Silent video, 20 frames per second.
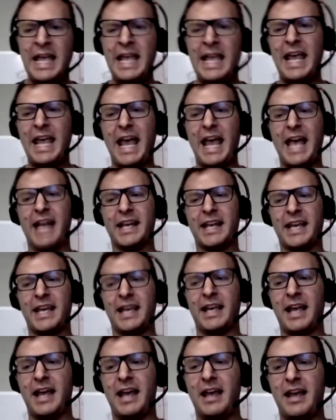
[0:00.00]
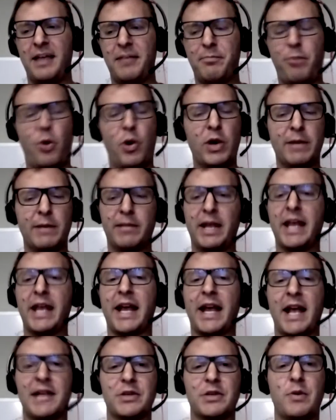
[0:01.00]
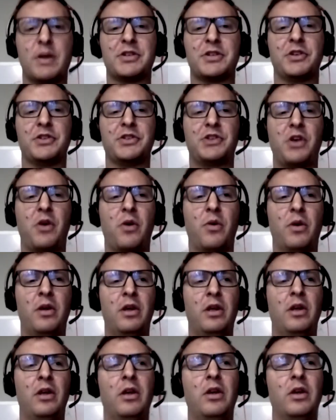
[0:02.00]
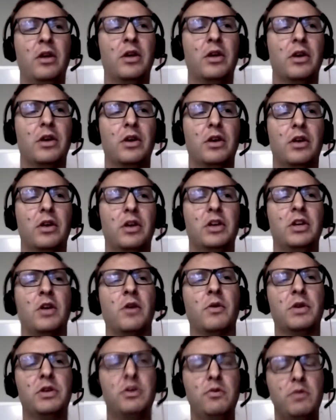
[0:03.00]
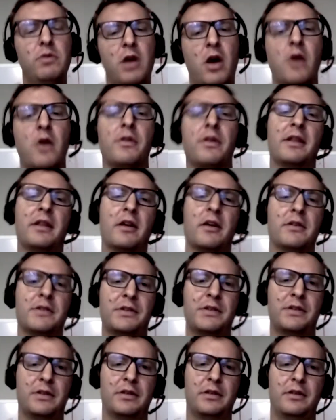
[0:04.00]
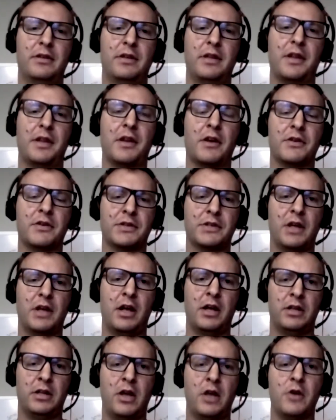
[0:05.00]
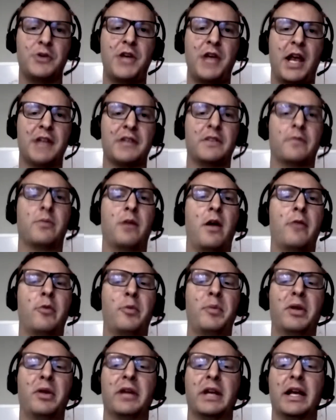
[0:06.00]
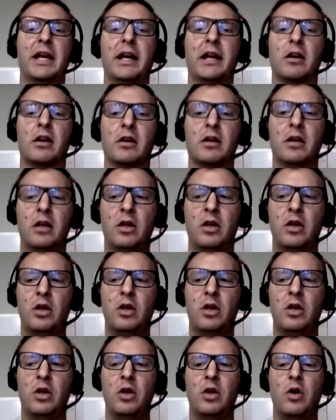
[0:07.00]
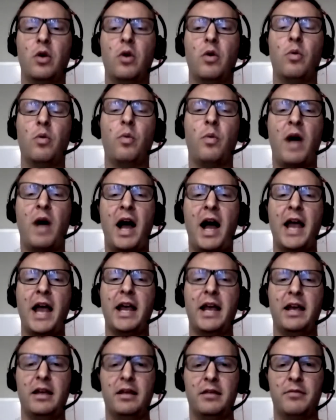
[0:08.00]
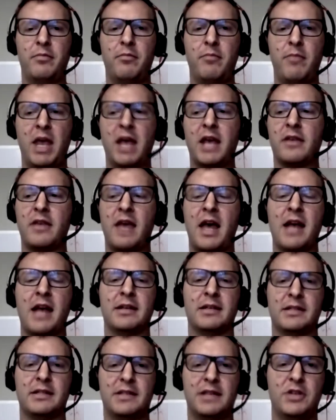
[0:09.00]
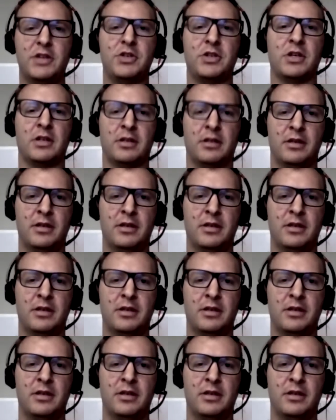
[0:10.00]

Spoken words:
And he point blank asked a question. So, you know that there's a low chance of probability here. Why make that decision?